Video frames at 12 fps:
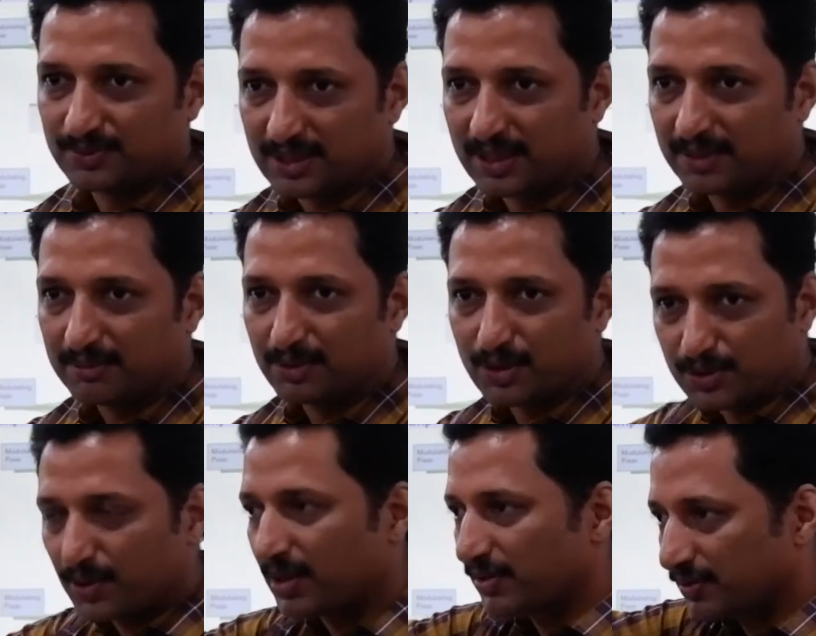Okay, because
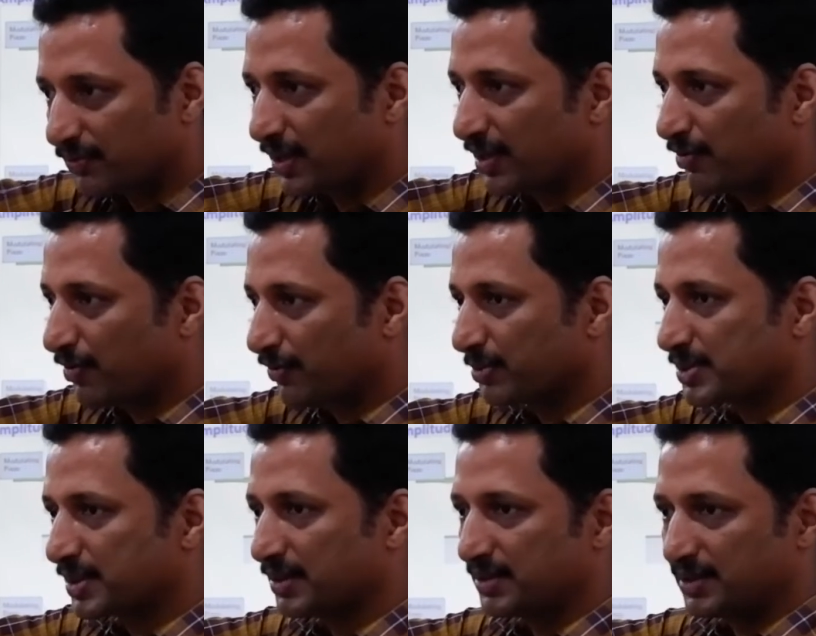you are far away from
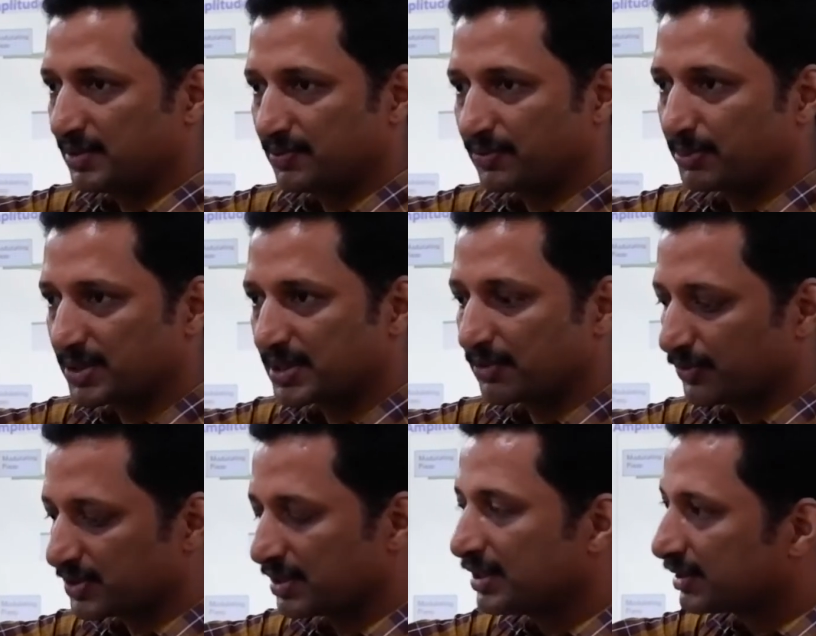the
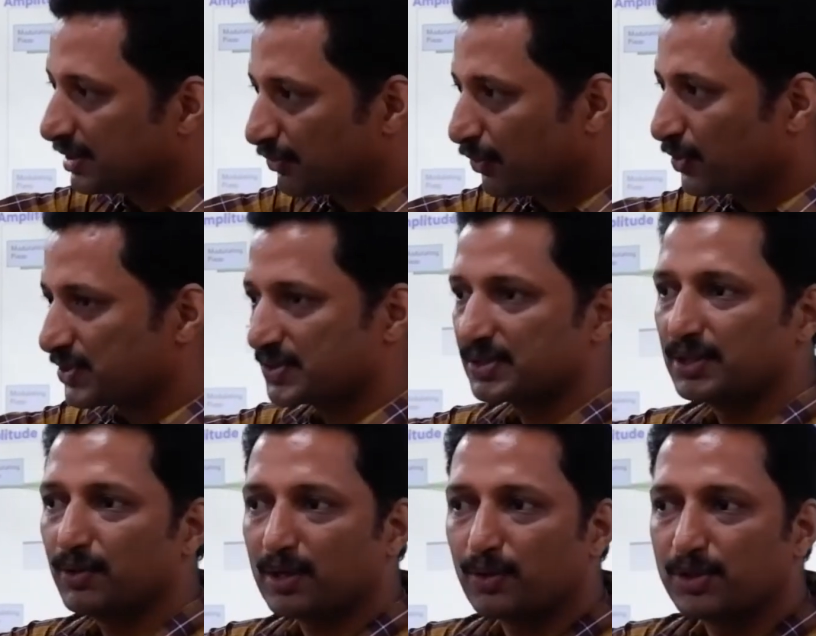surface, the force
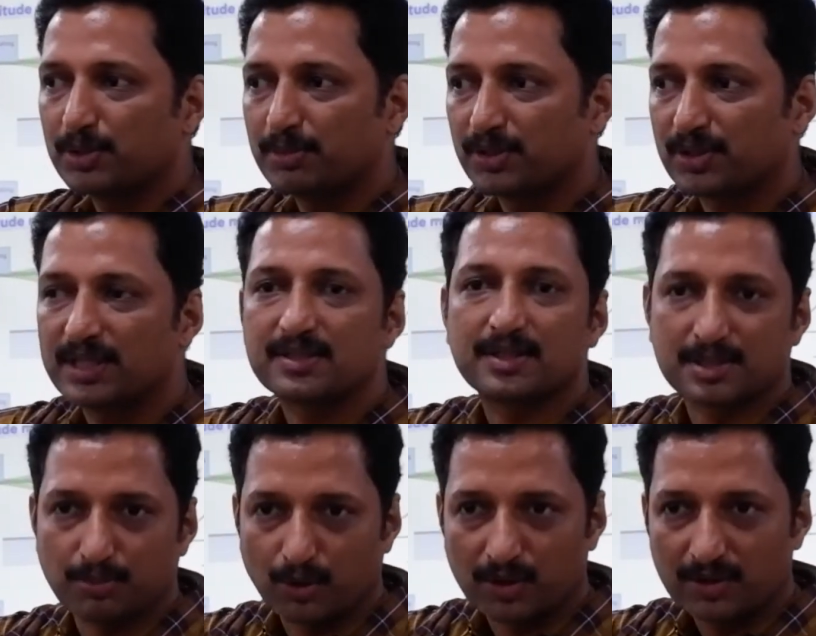you are going to measure is
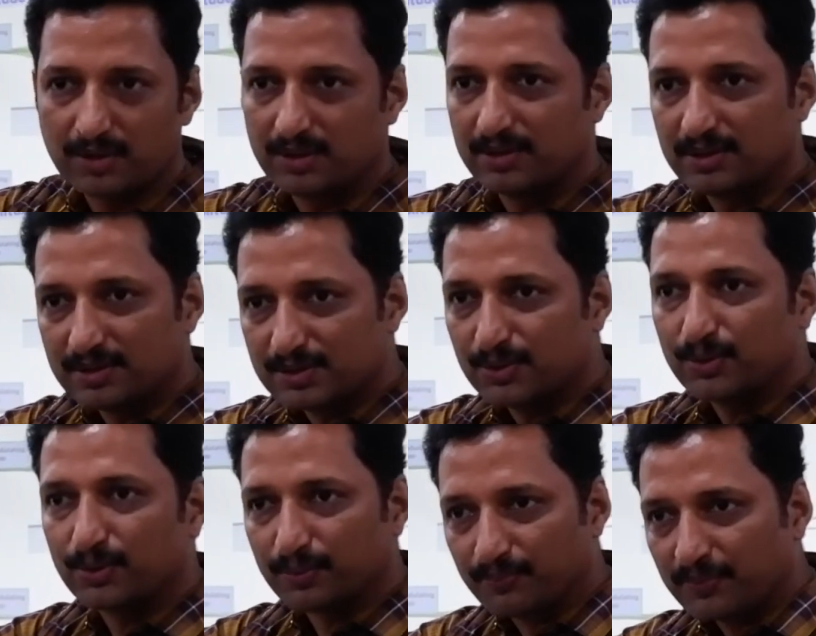smaller.
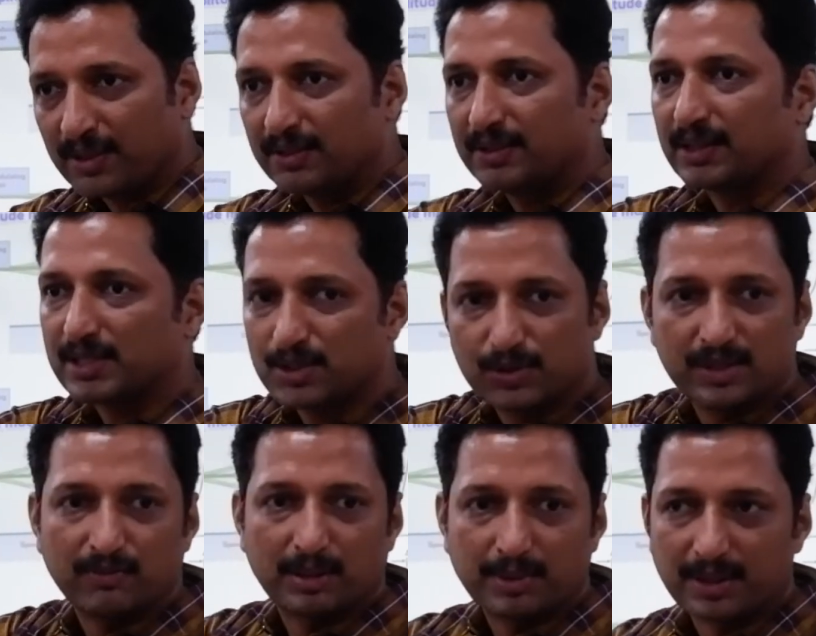So the
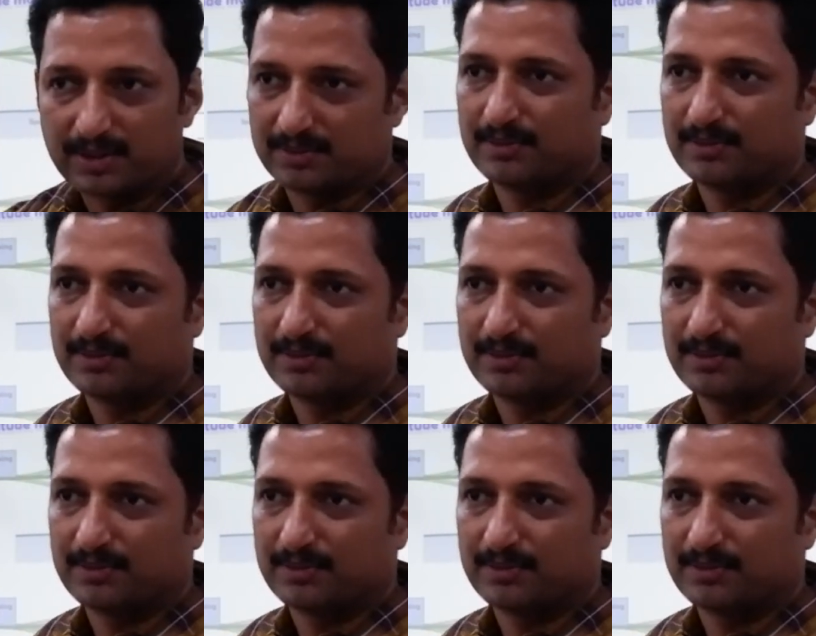resolution will be